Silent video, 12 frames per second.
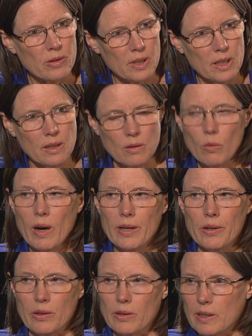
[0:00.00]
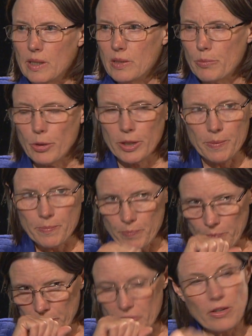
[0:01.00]
in the wire, and that's a pretty
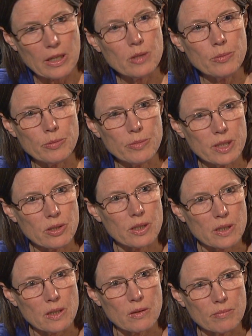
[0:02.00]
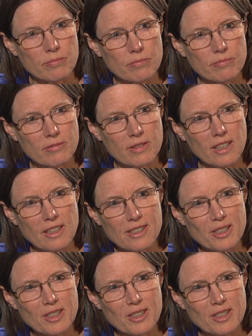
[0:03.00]
valuable material. So, yeah, that's a